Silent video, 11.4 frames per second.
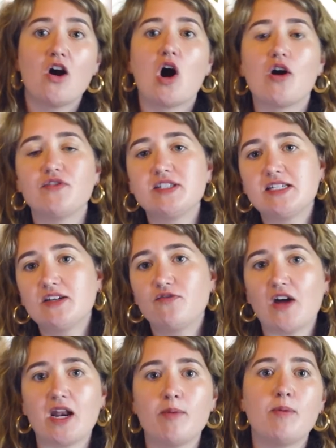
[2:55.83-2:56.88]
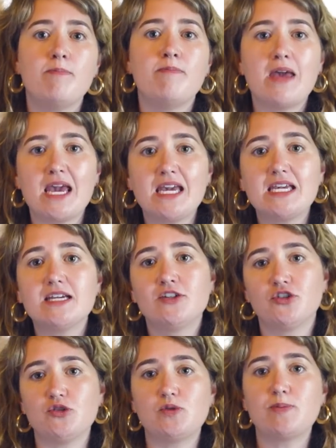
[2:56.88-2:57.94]
harvesting venom may
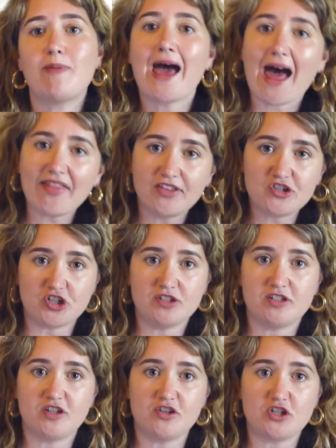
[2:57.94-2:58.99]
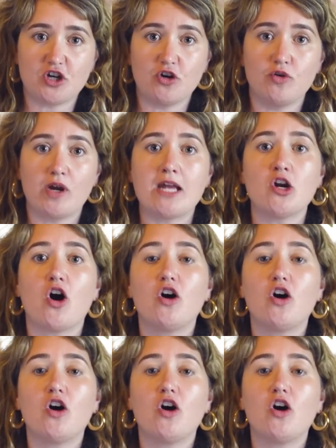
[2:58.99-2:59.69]
introduce pathogens to the toad and